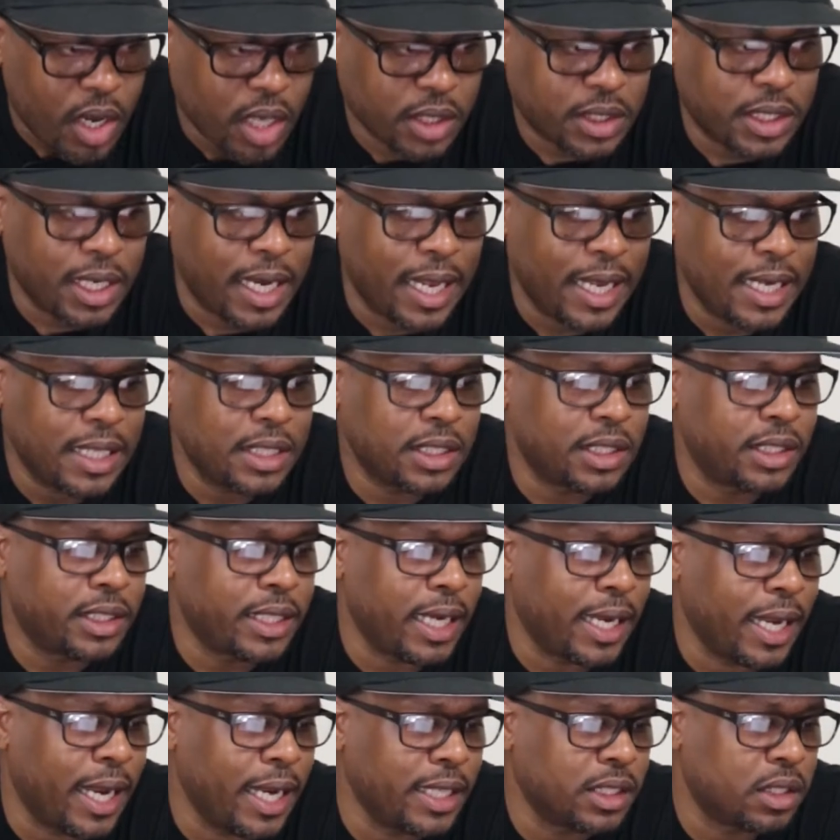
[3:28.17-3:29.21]
Today's
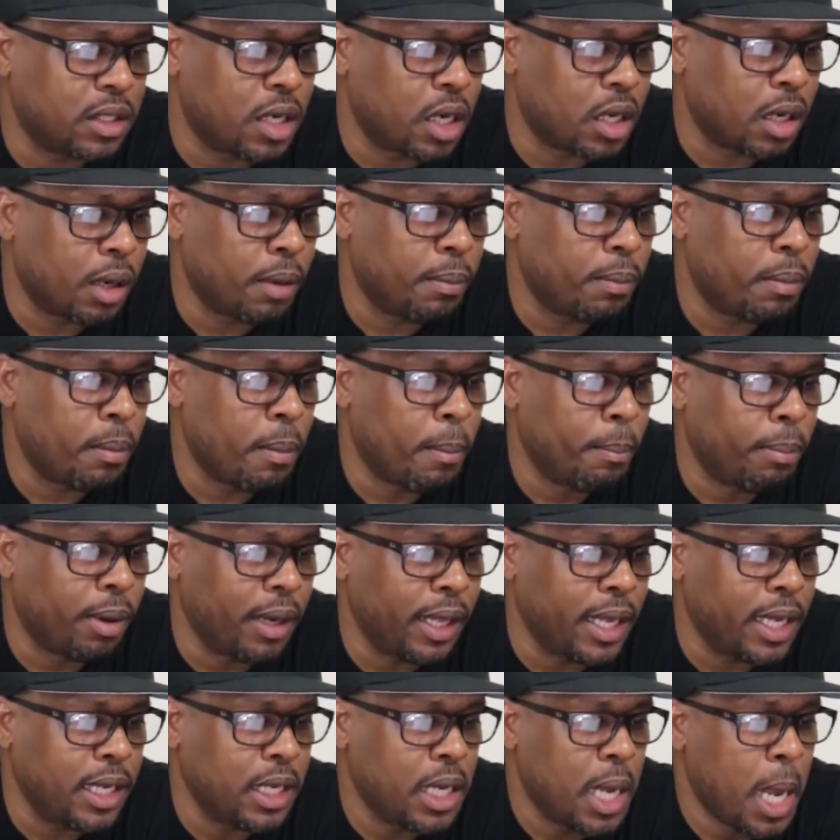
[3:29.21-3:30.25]
J.H. Cutter
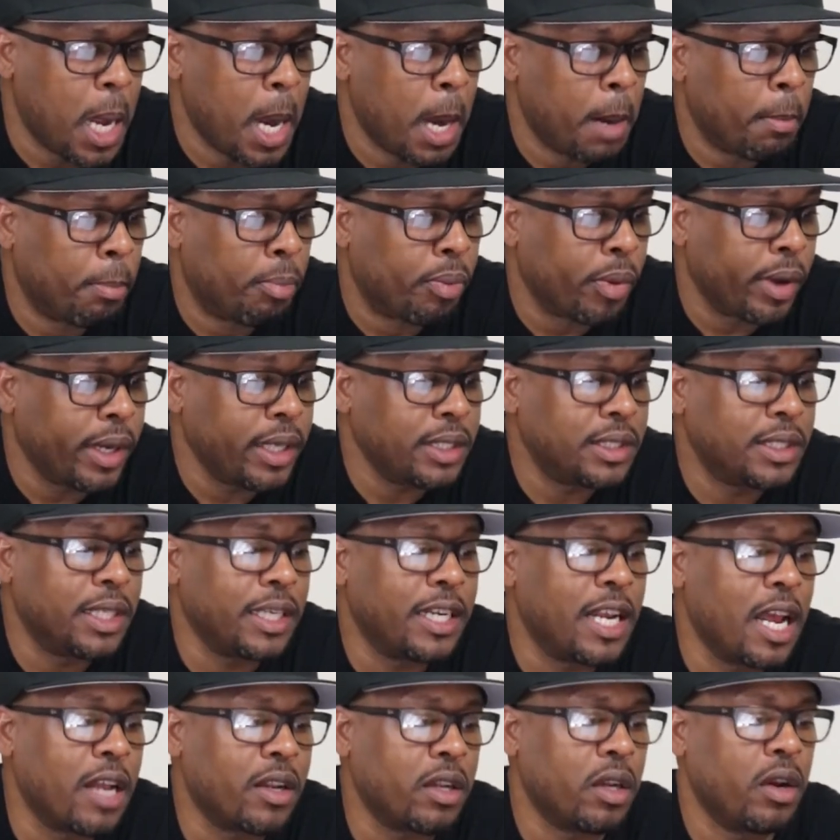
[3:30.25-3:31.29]
blend brings
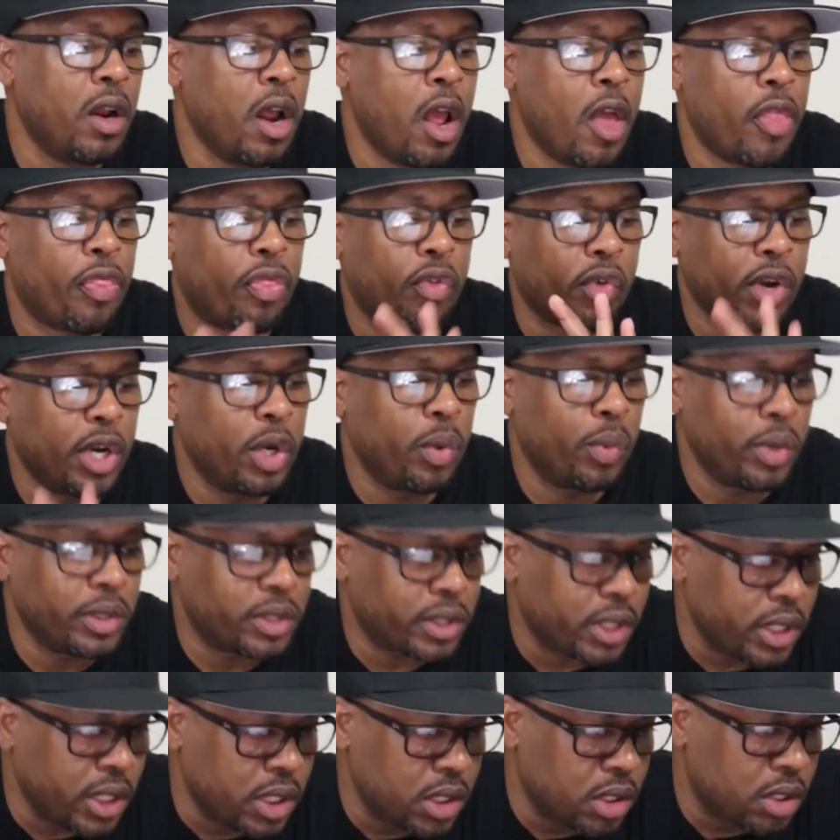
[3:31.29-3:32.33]
together three
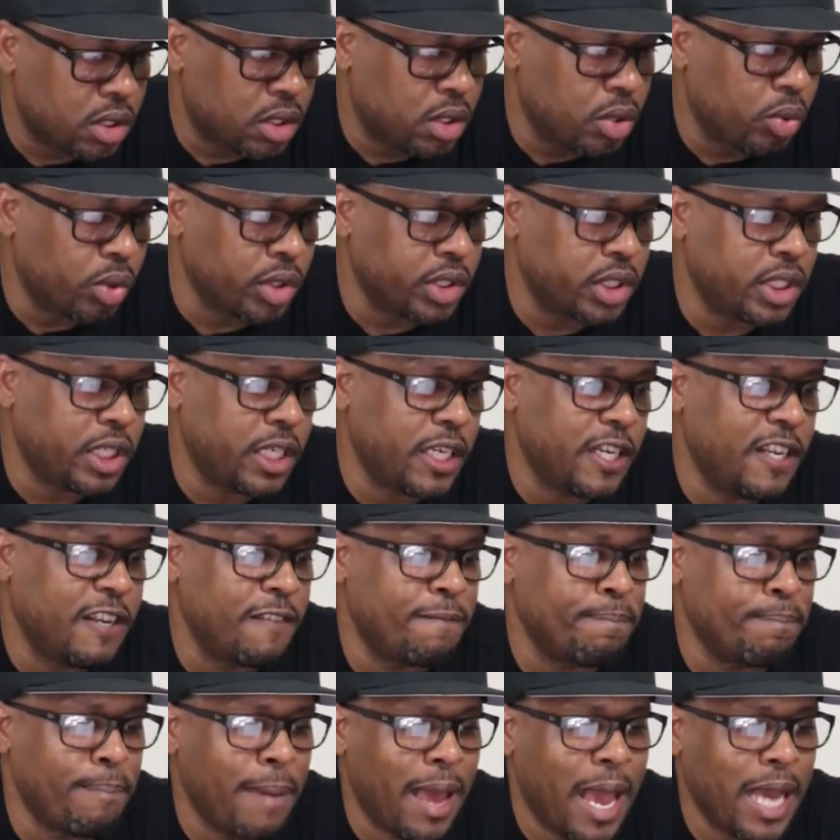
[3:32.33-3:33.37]
whiskeys to achieve
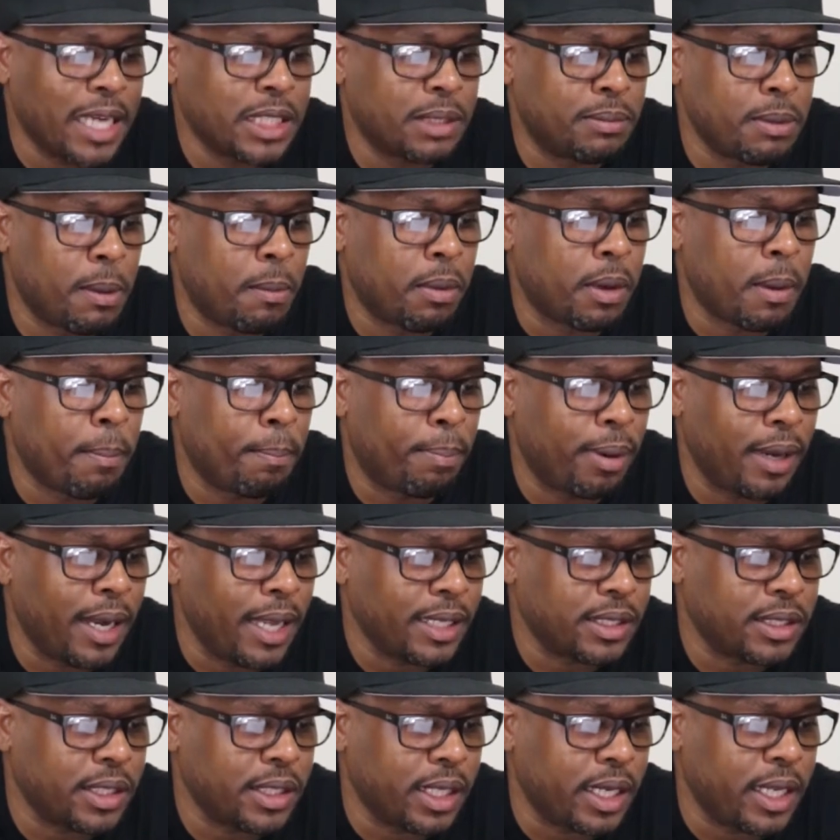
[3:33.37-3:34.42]
maximum
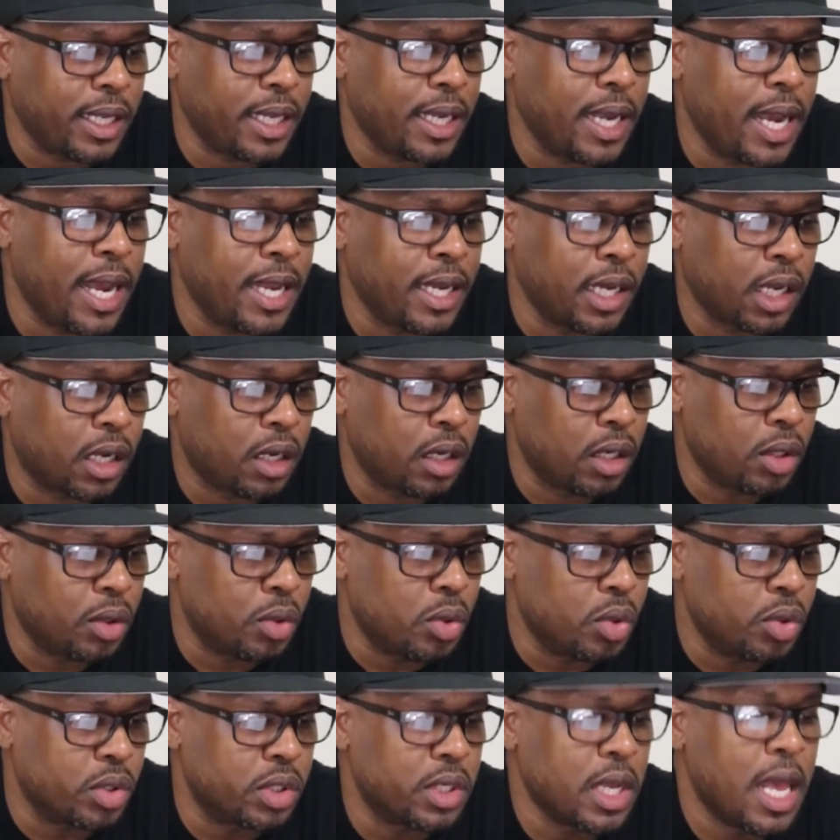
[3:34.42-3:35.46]
complexity and
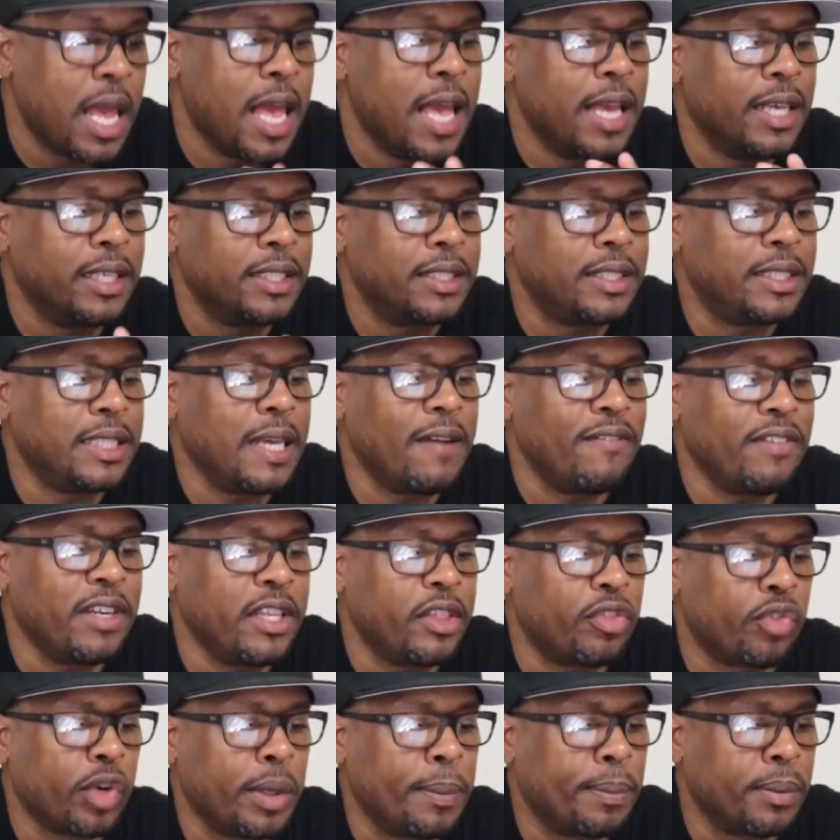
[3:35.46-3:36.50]
includes
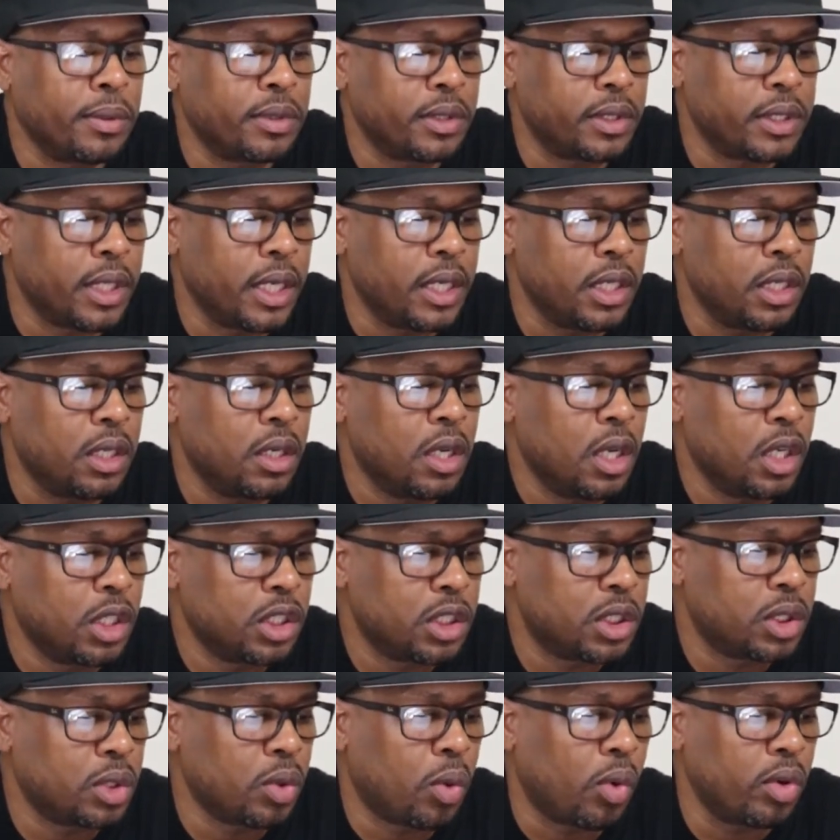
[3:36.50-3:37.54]
73%
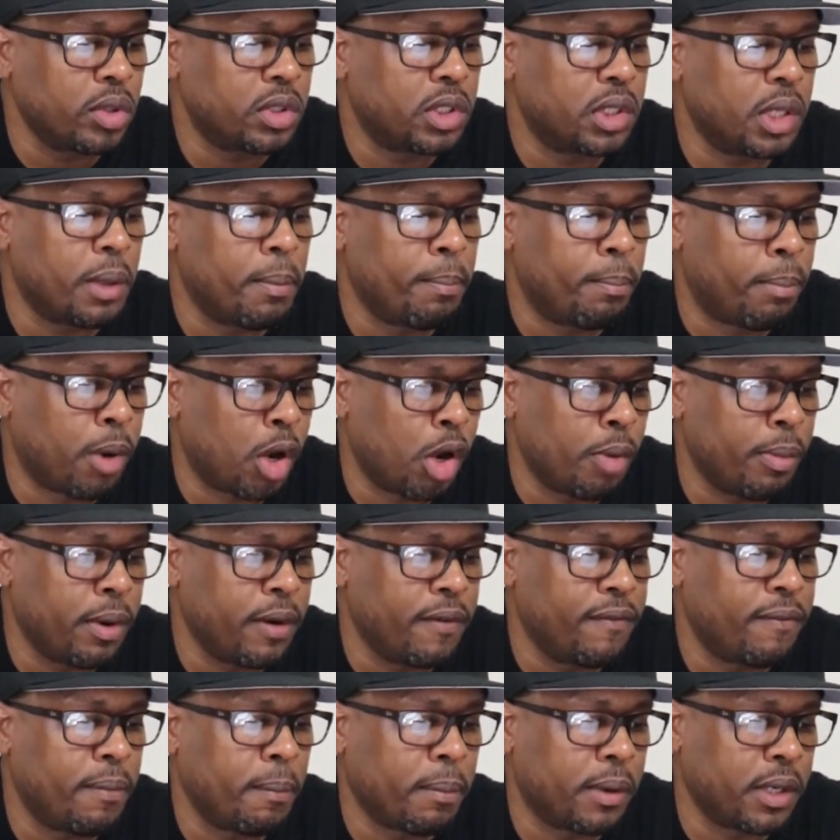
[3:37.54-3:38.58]
sourced bourbon
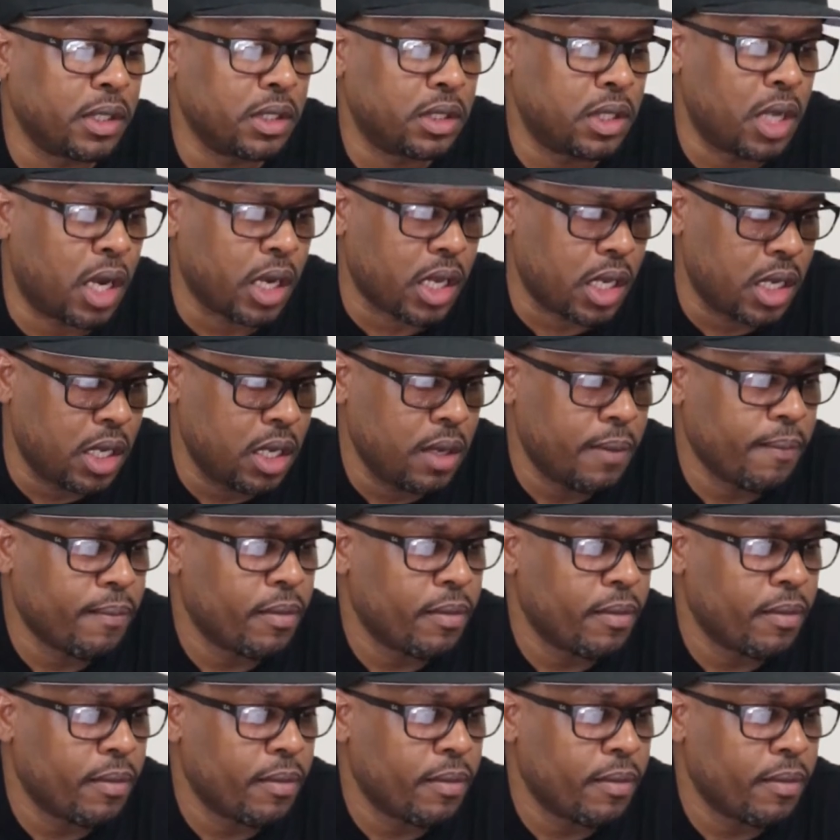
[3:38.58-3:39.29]
from Kentucky,